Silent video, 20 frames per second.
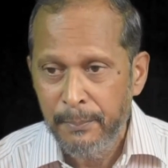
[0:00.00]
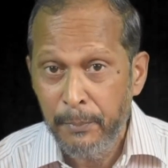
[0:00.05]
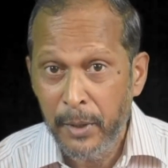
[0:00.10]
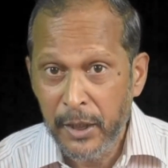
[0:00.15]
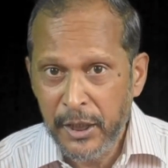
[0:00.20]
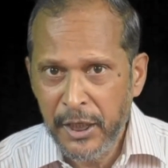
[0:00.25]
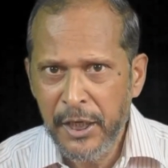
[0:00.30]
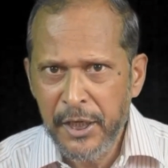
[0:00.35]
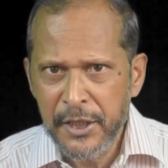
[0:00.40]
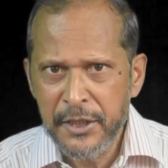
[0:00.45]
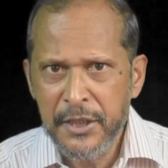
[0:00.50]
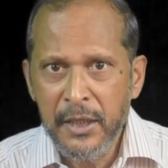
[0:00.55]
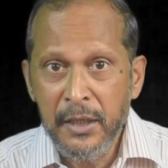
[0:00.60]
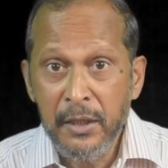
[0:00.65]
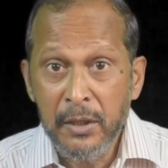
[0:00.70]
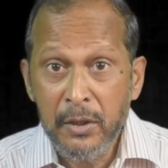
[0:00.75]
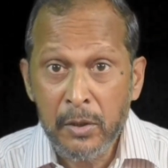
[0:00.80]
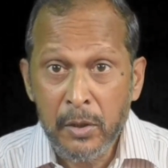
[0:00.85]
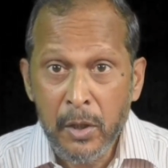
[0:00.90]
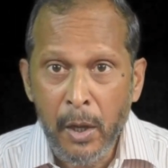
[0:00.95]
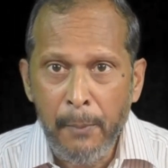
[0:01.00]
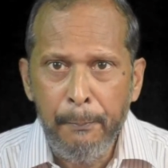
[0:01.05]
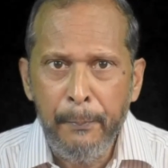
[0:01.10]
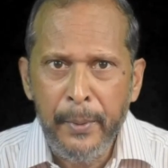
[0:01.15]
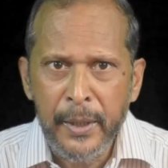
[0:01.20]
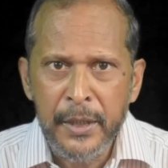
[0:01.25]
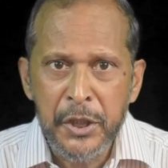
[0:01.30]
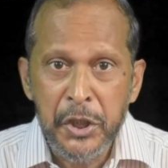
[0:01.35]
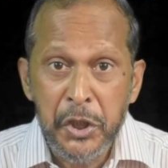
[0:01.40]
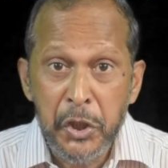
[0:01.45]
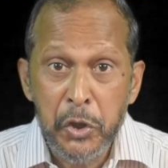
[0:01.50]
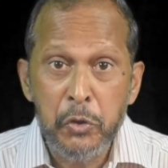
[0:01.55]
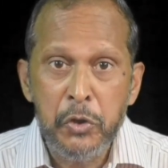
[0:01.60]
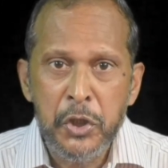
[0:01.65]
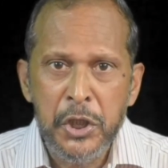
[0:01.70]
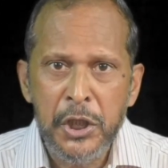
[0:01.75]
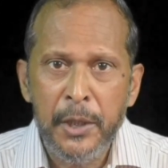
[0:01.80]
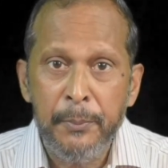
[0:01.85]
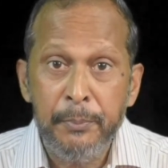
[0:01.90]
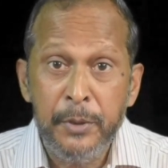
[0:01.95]
but it is incumbent
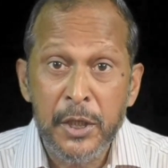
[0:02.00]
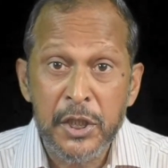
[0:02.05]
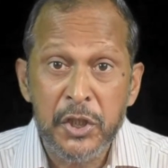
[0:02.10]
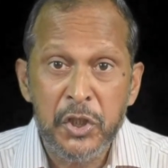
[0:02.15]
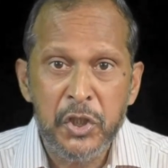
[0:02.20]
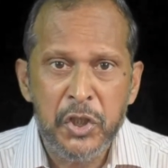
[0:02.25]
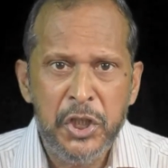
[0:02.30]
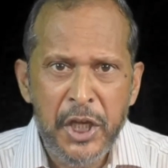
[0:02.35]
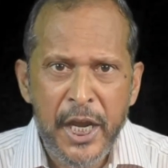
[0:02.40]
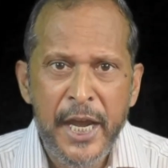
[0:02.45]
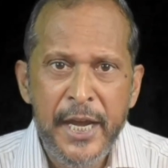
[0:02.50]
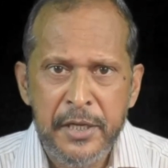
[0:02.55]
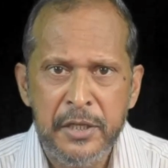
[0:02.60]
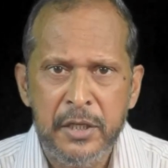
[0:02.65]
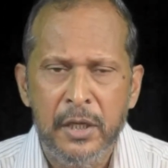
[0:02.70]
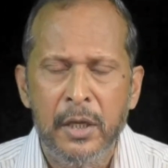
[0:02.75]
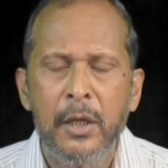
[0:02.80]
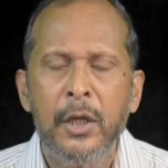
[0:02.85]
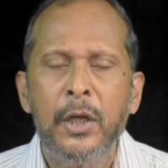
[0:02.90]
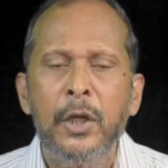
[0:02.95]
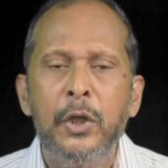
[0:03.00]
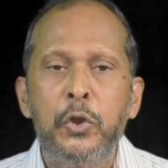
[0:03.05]
duty of the state